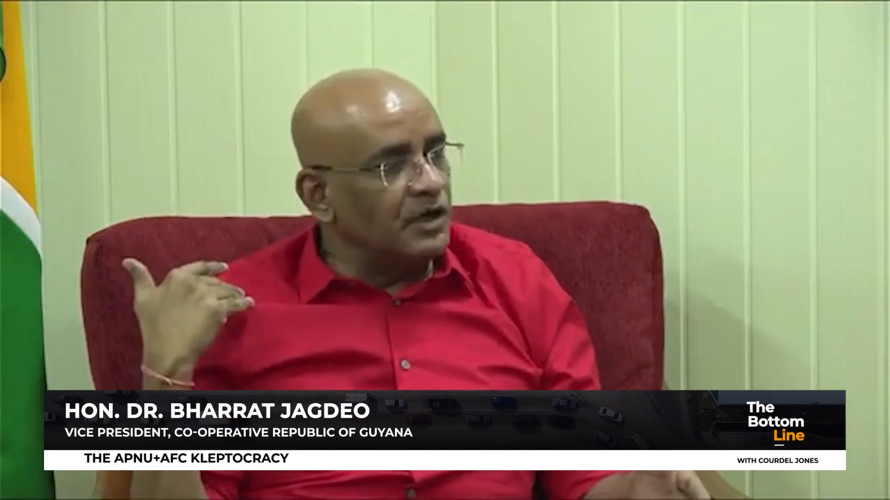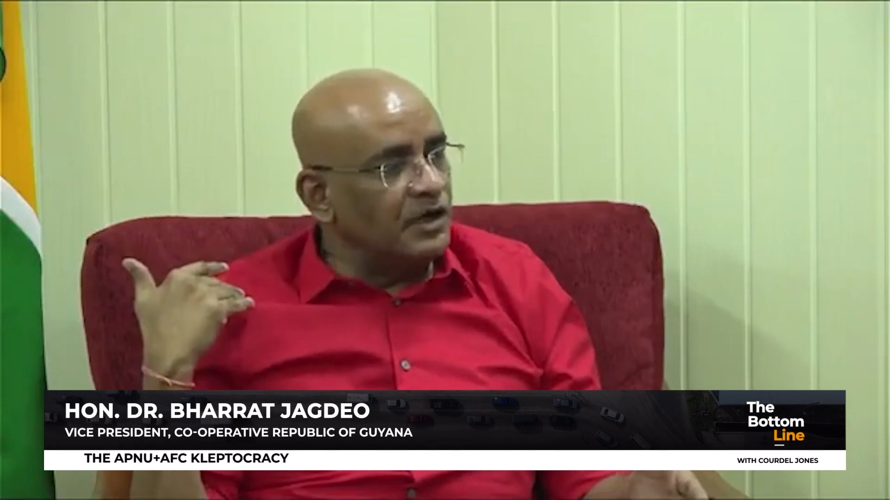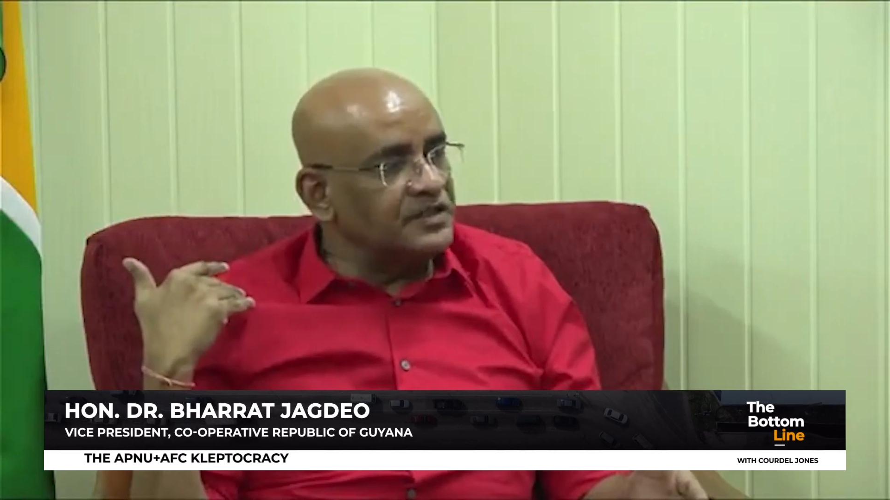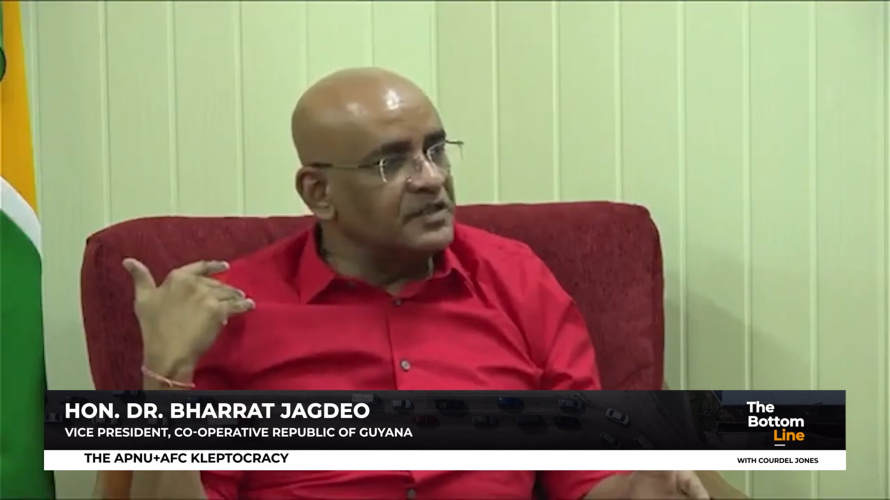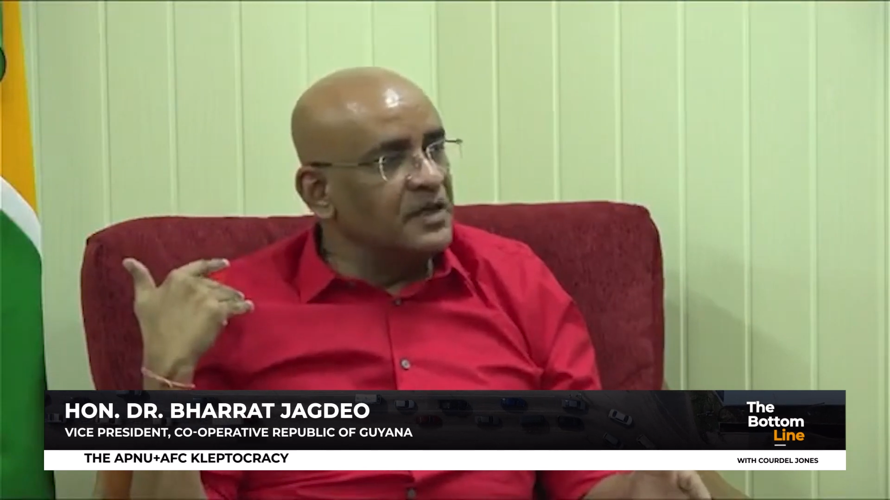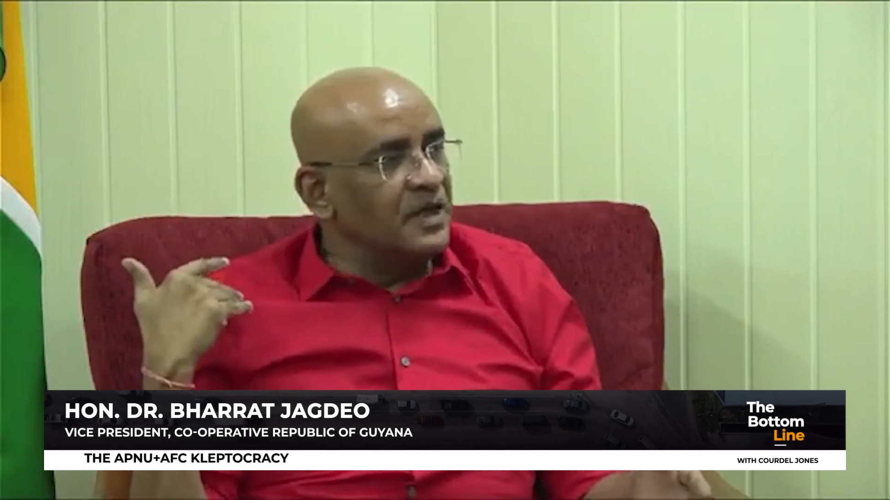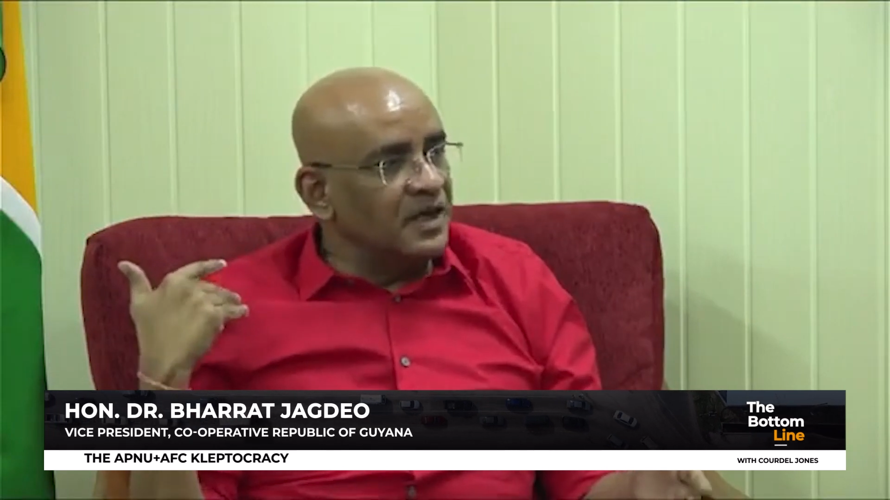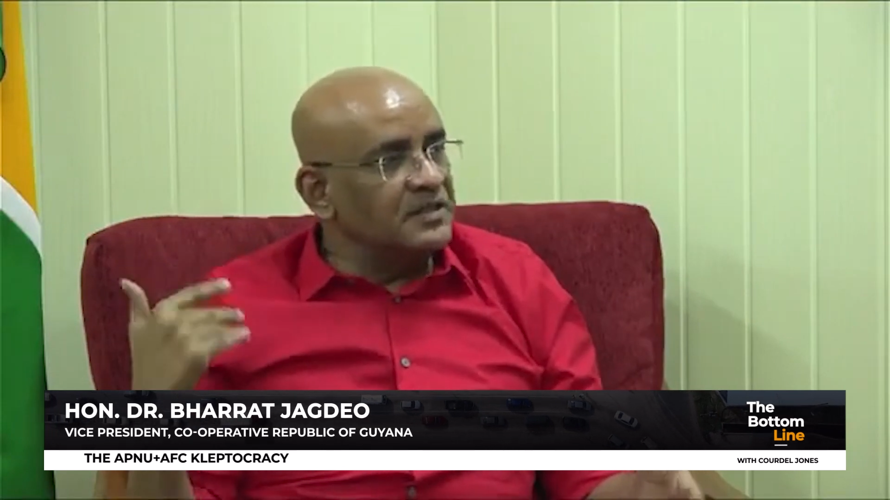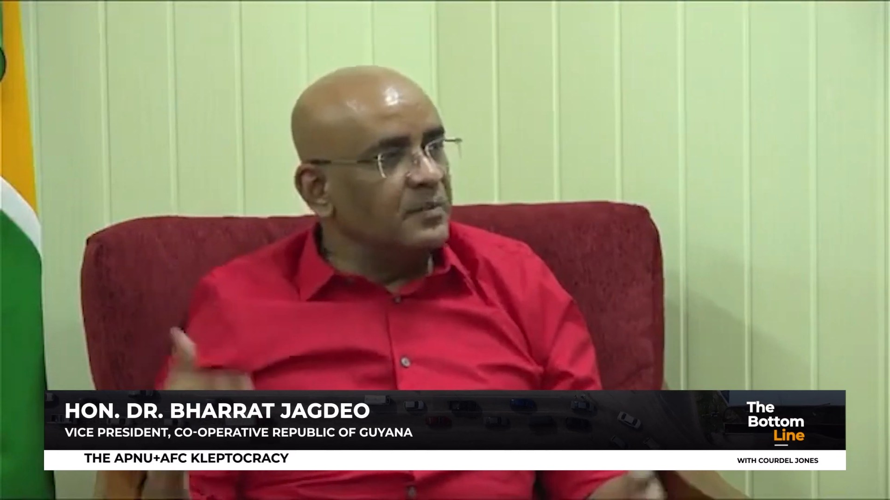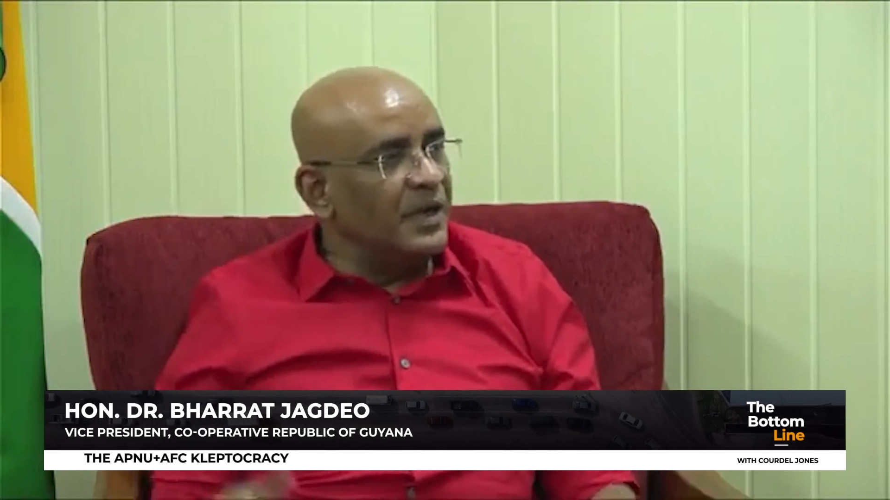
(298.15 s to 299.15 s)
lots
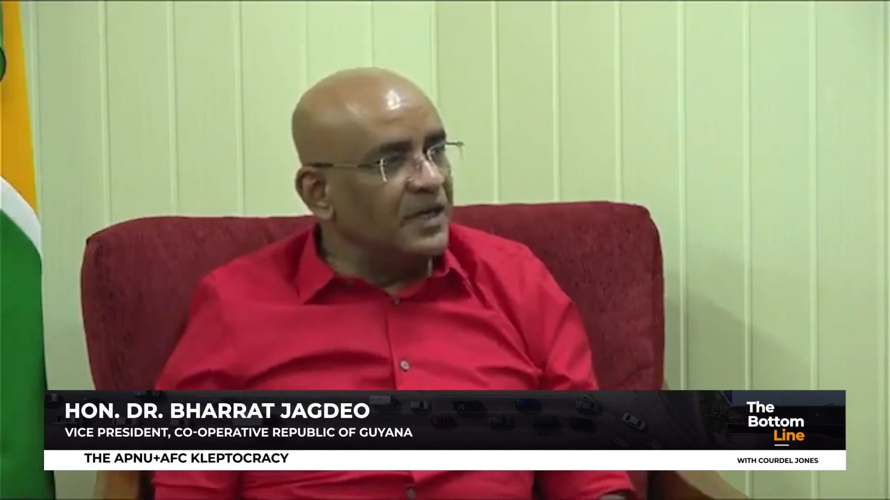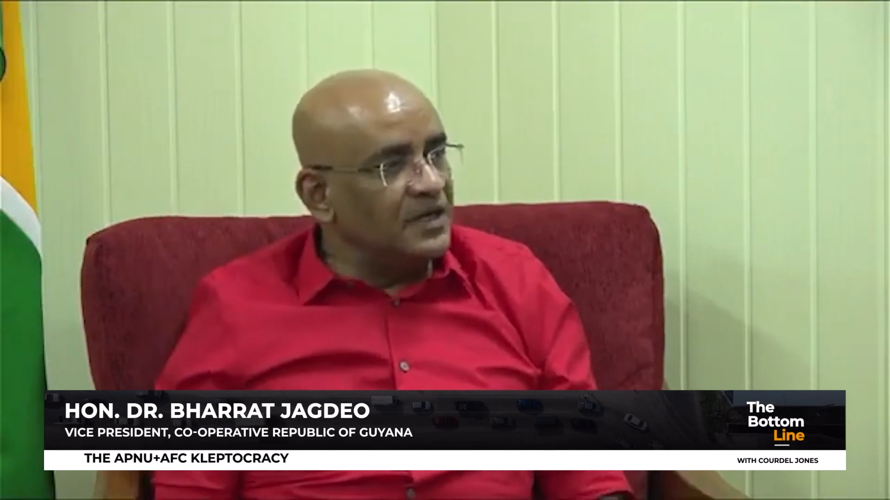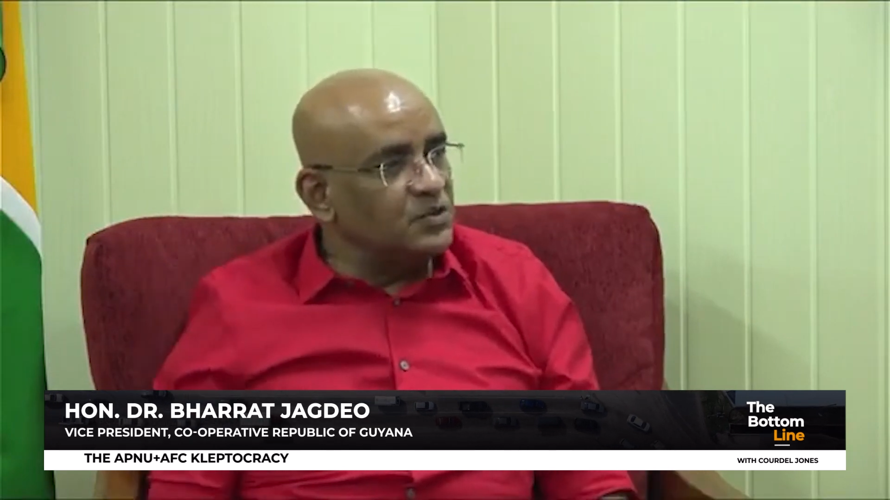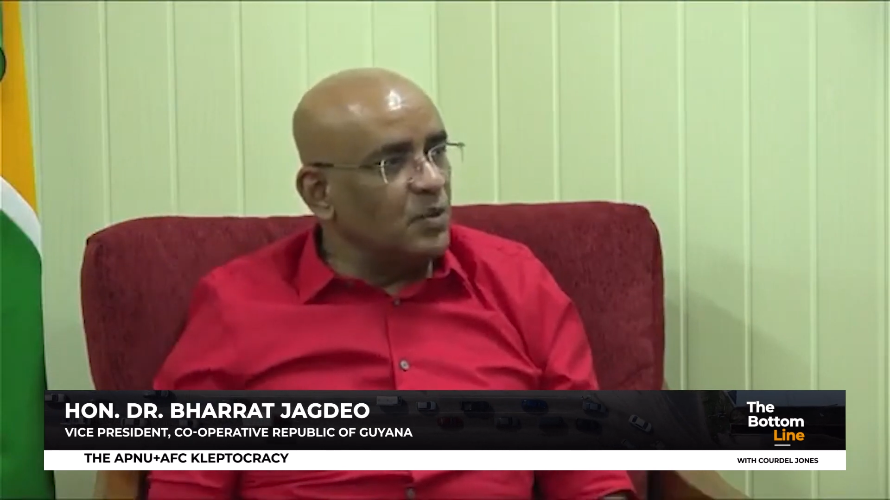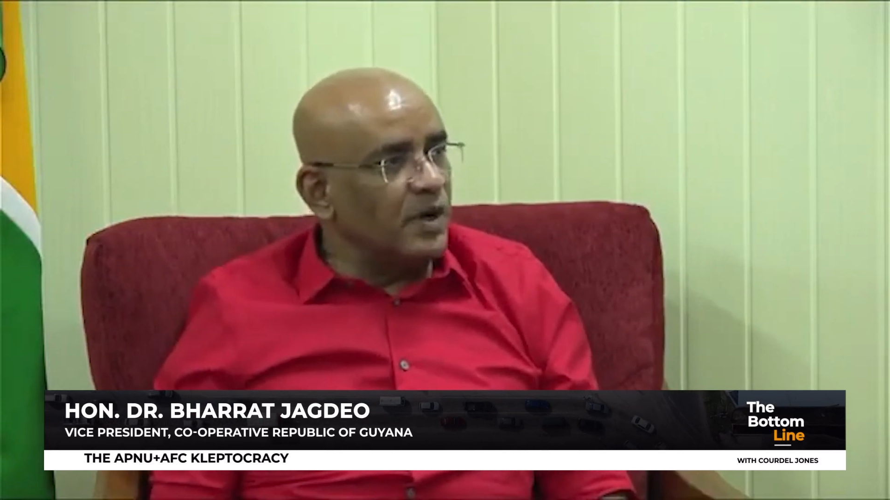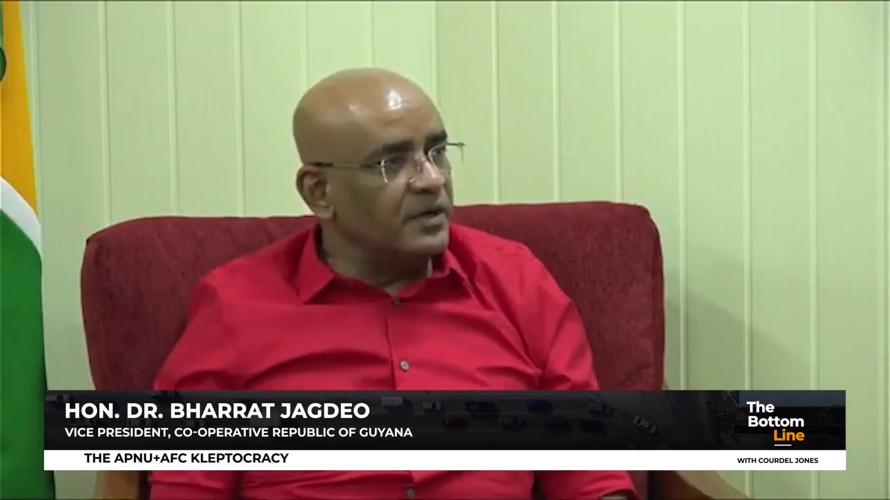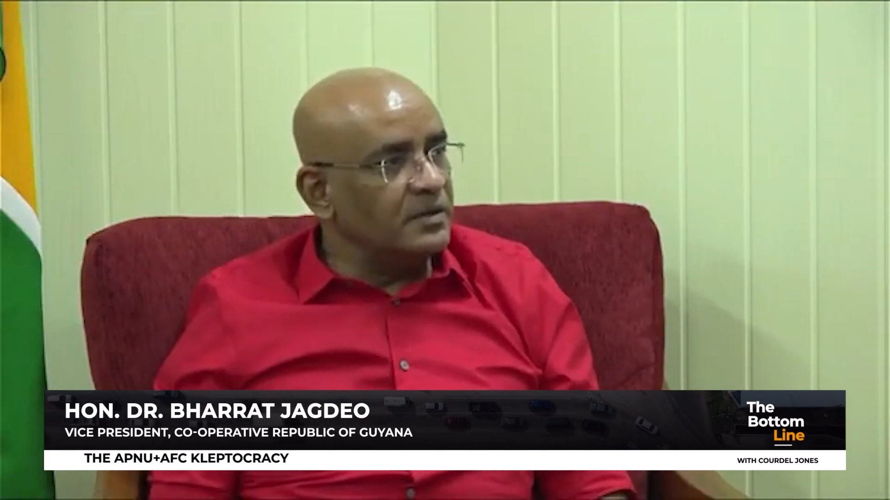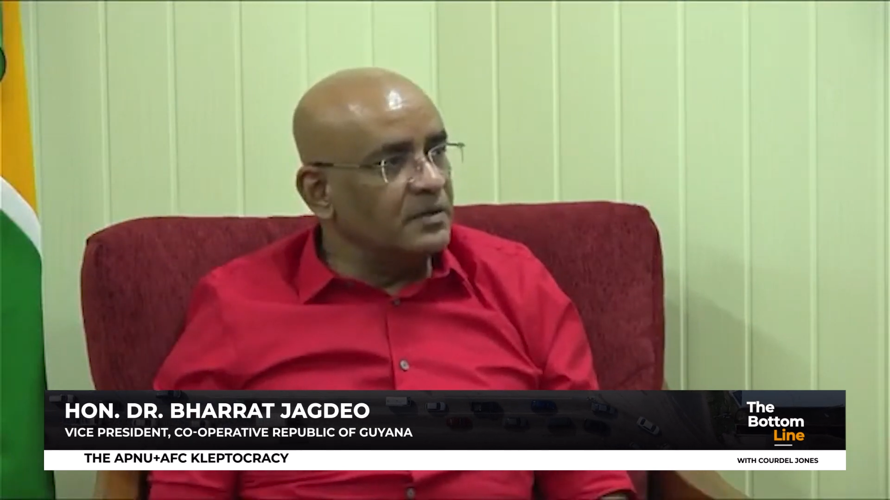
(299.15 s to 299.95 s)
at Amelia's Ward.